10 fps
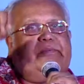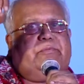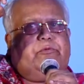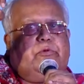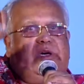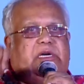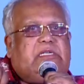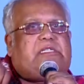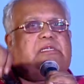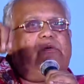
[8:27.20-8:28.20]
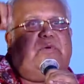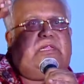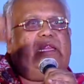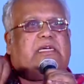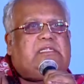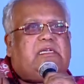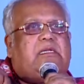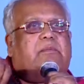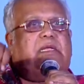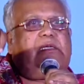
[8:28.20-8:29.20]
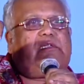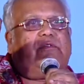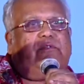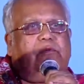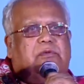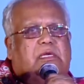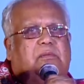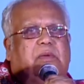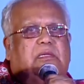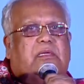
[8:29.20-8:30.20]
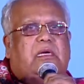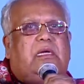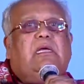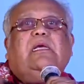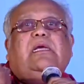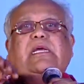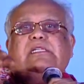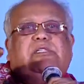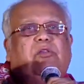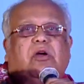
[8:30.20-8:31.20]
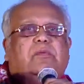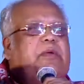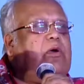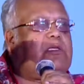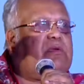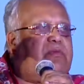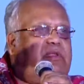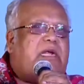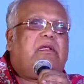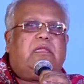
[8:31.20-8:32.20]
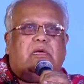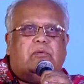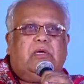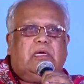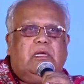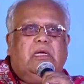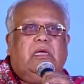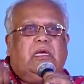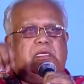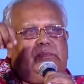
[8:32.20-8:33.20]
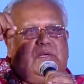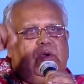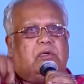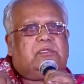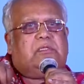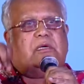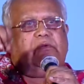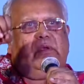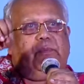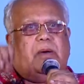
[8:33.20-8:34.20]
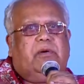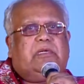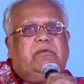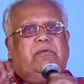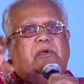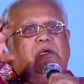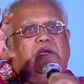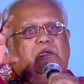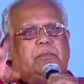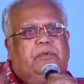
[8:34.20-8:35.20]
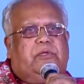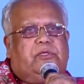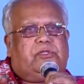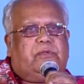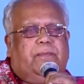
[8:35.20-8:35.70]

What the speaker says: words with lexical meanings are found in mantra, it's not because of that they work, it's because of the power of repetition.